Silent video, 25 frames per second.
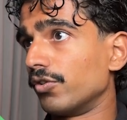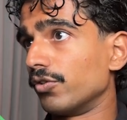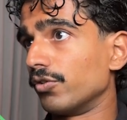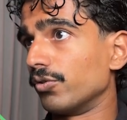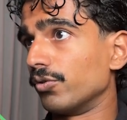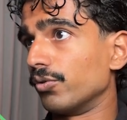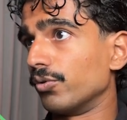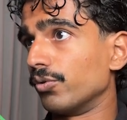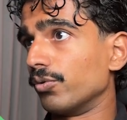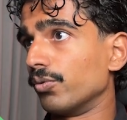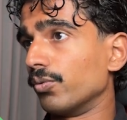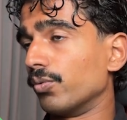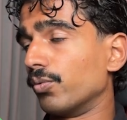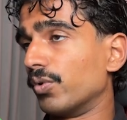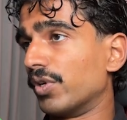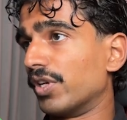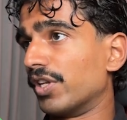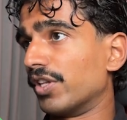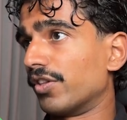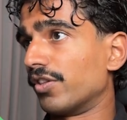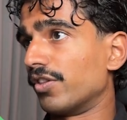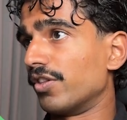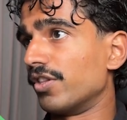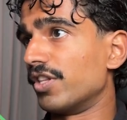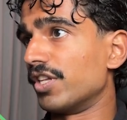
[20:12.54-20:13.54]
you
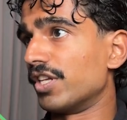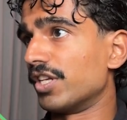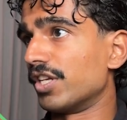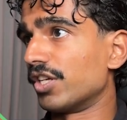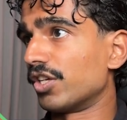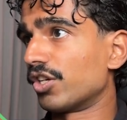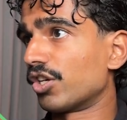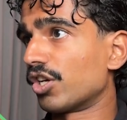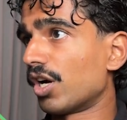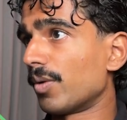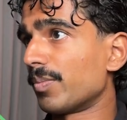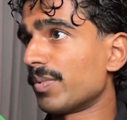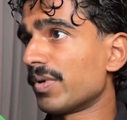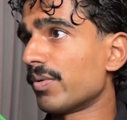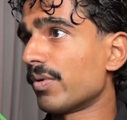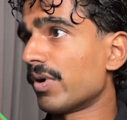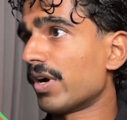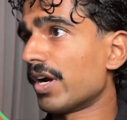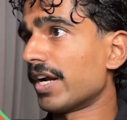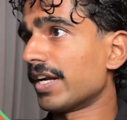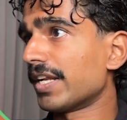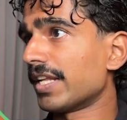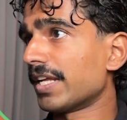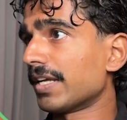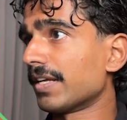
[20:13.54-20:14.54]
with the
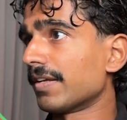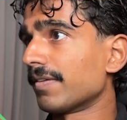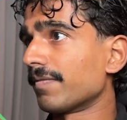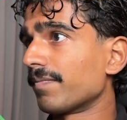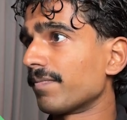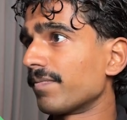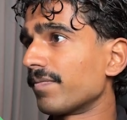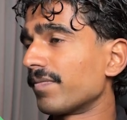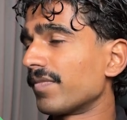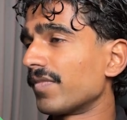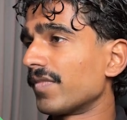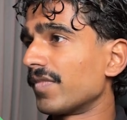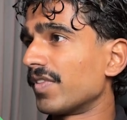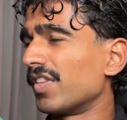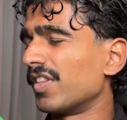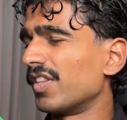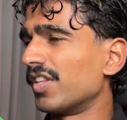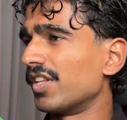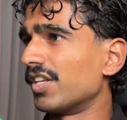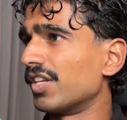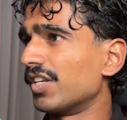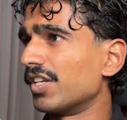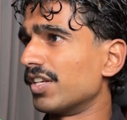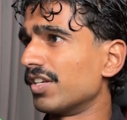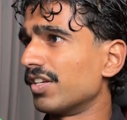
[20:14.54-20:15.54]
copywriting,
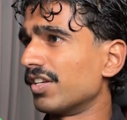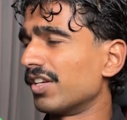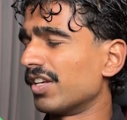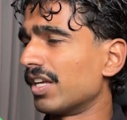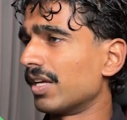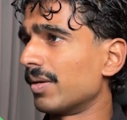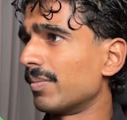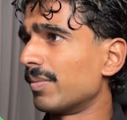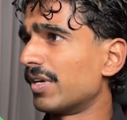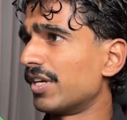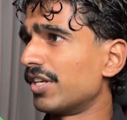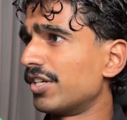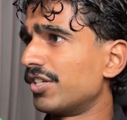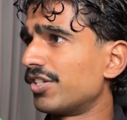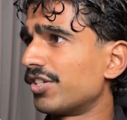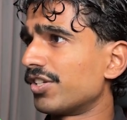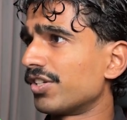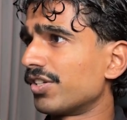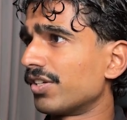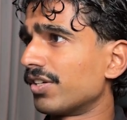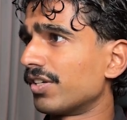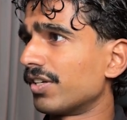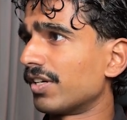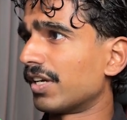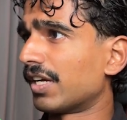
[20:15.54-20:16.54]
the
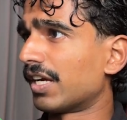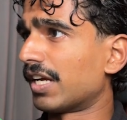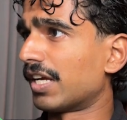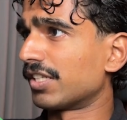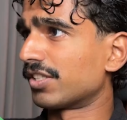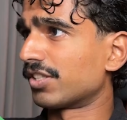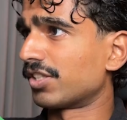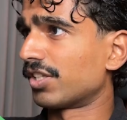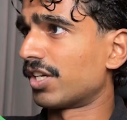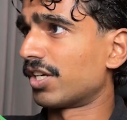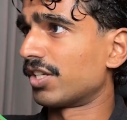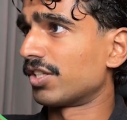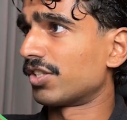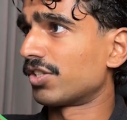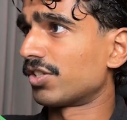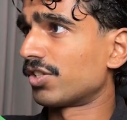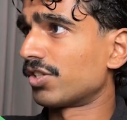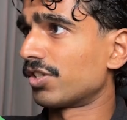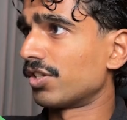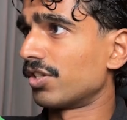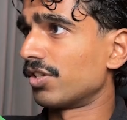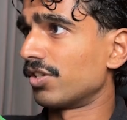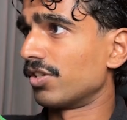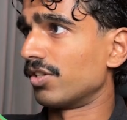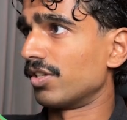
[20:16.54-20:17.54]
image
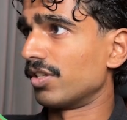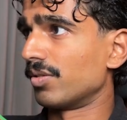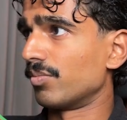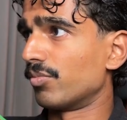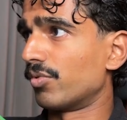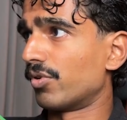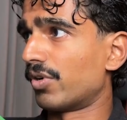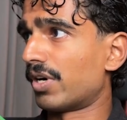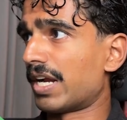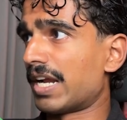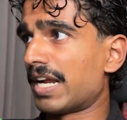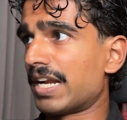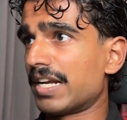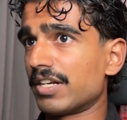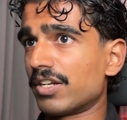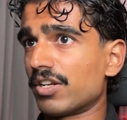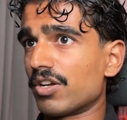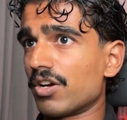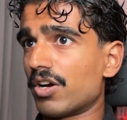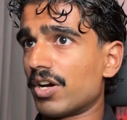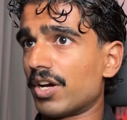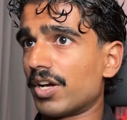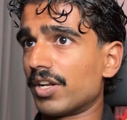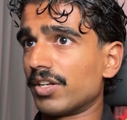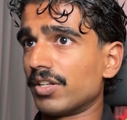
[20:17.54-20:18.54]
assets, the brand
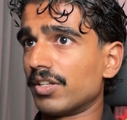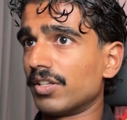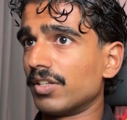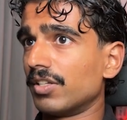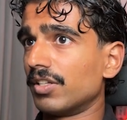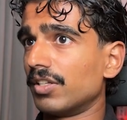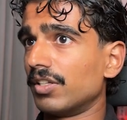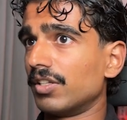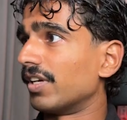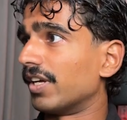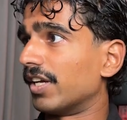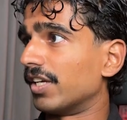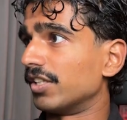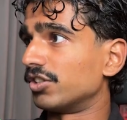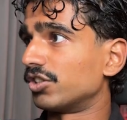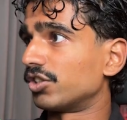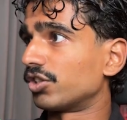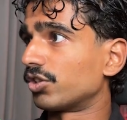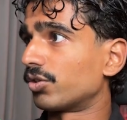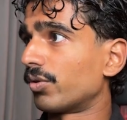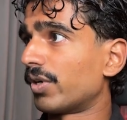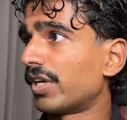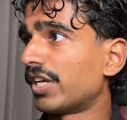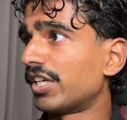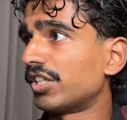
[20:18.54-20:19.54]
guide, a
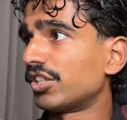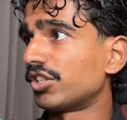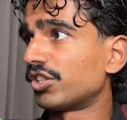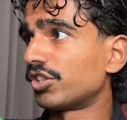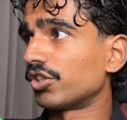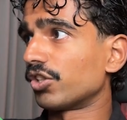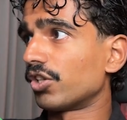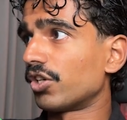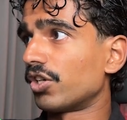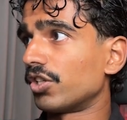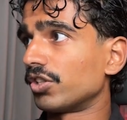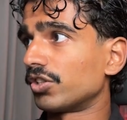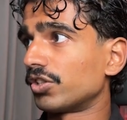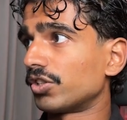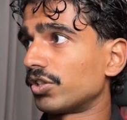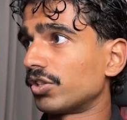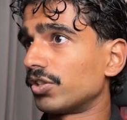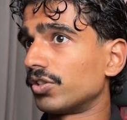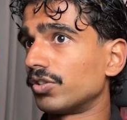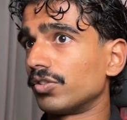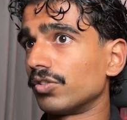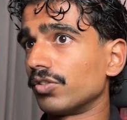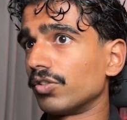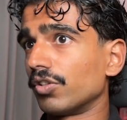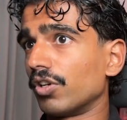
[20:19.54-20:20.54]
screenshot
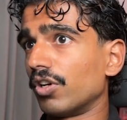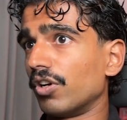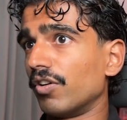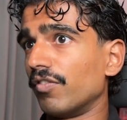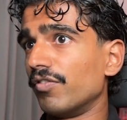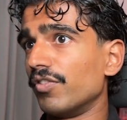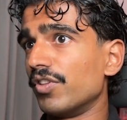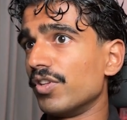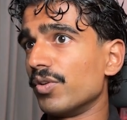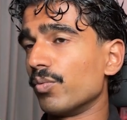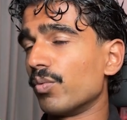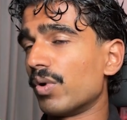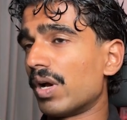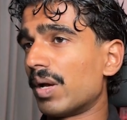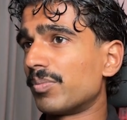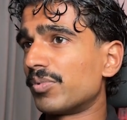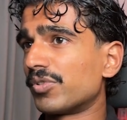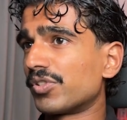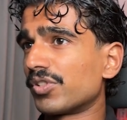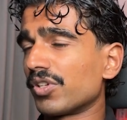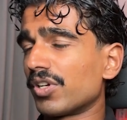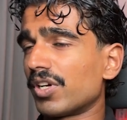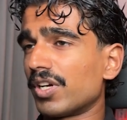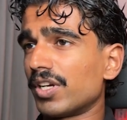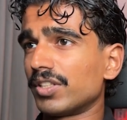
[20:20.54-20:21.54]
of the
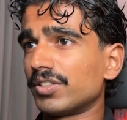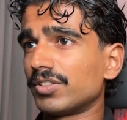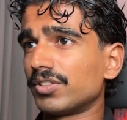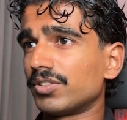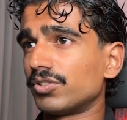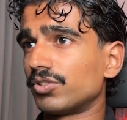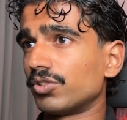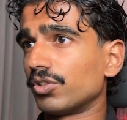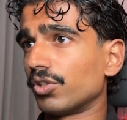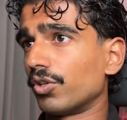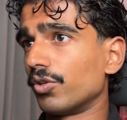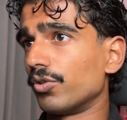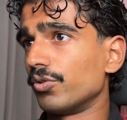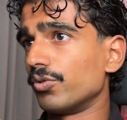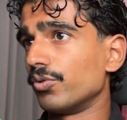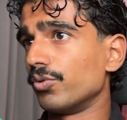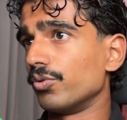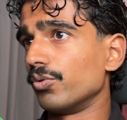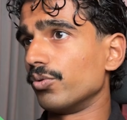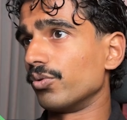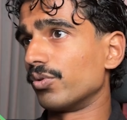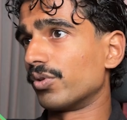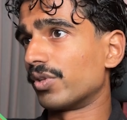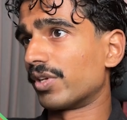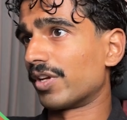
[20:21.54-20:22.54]
website so
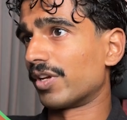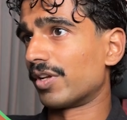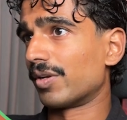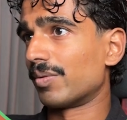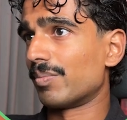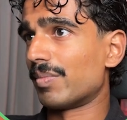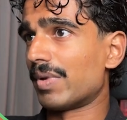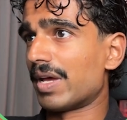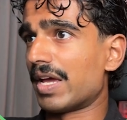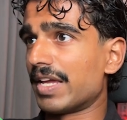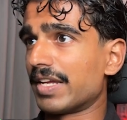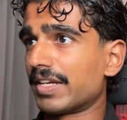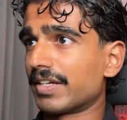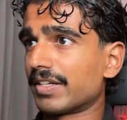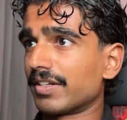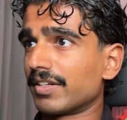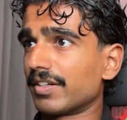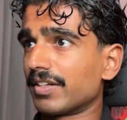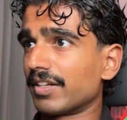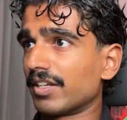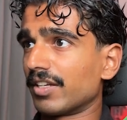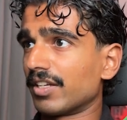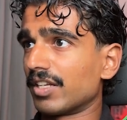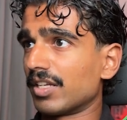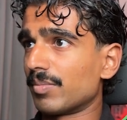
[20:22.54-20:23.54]
you can make
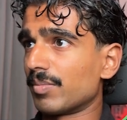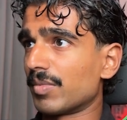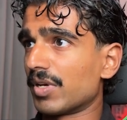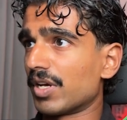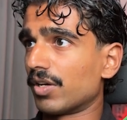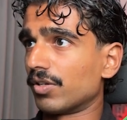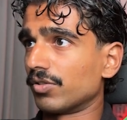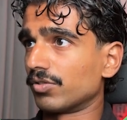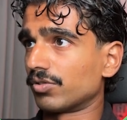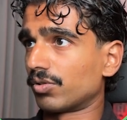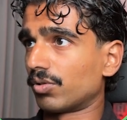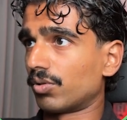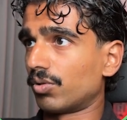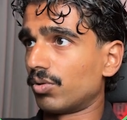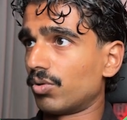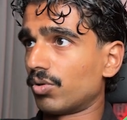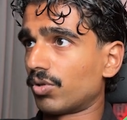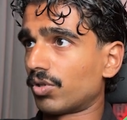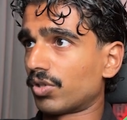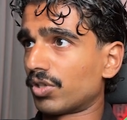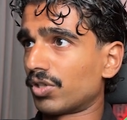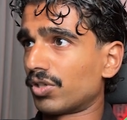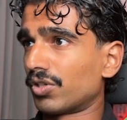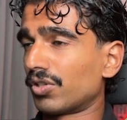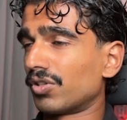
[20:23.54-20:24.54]
emails
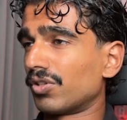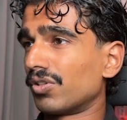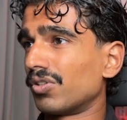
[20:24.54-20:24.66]
look